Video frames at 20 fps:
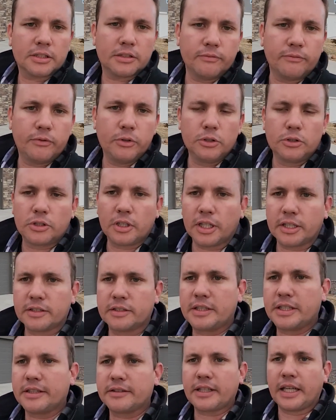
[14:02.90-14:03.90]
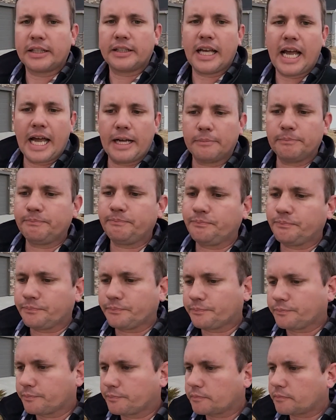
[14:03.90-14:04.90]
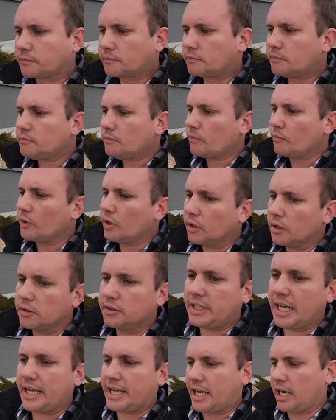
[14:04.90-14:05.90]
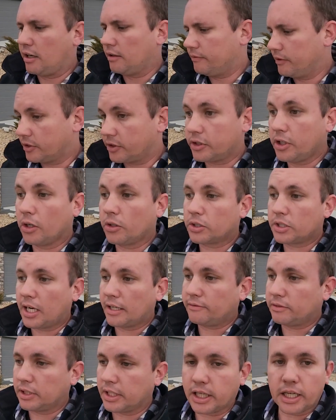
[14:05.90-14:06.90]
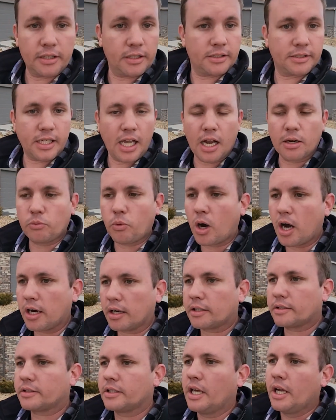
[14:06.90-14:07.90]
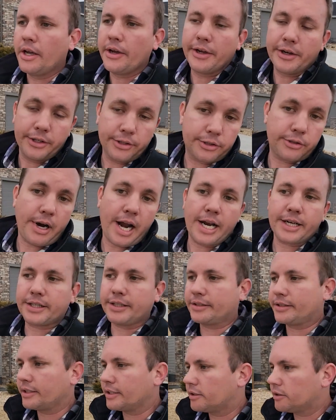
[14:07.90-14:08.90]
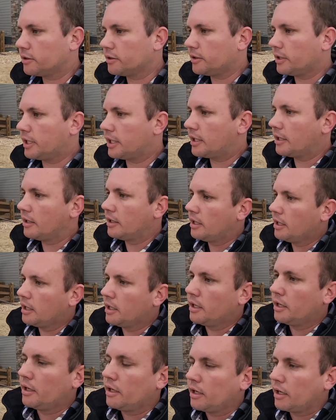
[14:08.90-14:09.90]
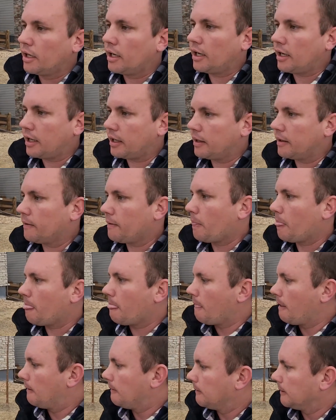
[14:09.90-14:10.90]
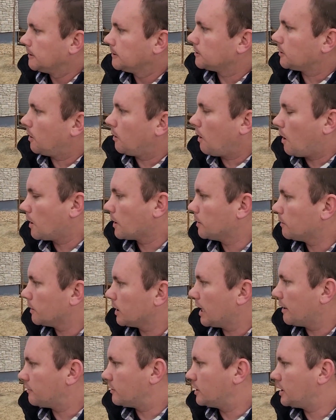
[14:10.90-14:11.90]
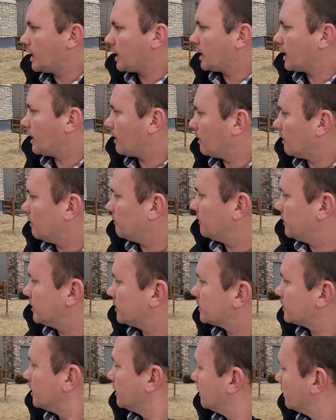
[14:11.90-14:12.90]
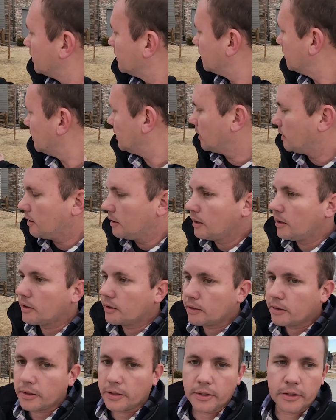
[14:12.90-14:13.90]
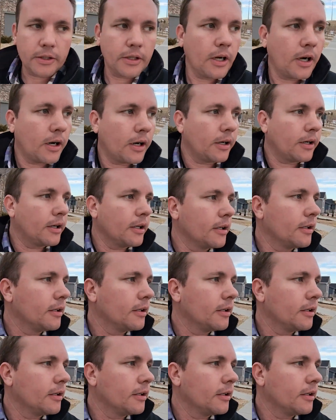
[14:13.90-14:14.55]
and food trucks, things like that. Take care of the snow shoveling on the sidewalks. Your trash is included. So all you really have to take care of is your yard,